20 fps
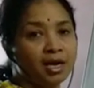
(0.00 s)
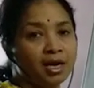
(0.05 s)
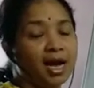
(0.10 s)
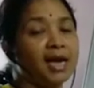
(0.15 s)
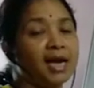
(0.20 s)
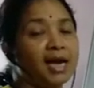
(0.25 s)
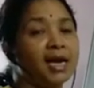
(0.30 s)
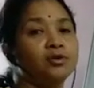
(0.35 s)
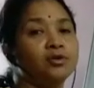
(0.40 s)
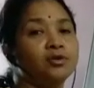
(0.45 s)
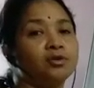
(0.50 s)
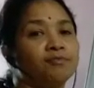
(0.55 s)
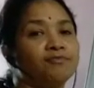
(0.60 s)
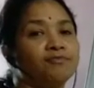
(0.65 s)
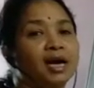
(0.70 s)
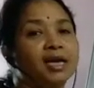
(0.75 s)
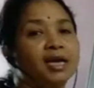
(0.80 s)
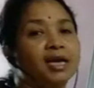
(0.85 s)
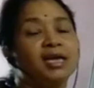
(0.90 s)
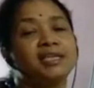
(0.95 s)

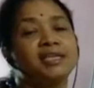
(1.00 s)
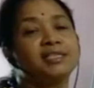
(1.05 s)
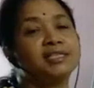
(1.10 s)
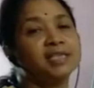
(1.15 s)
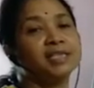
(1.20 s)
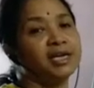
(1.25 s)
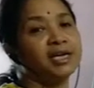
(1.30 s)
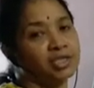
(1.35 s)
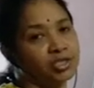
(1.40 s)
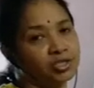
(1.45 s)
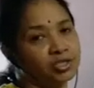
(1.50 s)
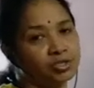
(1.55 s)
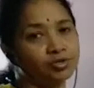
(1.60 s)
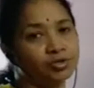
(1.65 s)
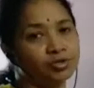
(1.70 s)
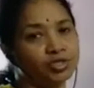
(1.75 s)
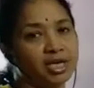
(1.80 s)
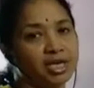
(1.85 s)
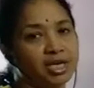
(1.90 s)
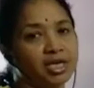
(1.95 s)
electrophile is
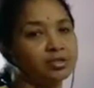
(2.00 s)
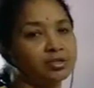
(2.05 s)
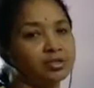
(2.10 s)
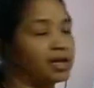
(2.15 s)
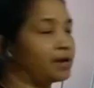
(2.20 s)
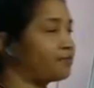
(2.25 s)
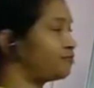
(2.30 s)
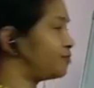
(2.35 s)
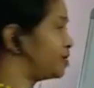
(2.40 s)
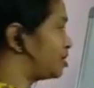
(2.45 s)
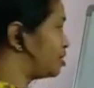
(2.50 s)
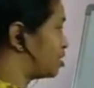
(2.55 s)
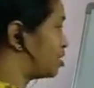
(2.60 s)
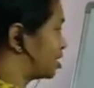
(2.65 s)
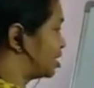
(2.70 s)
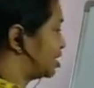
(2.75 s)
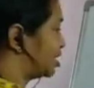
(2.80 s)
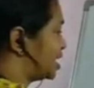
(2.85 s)
introduced into that phenol.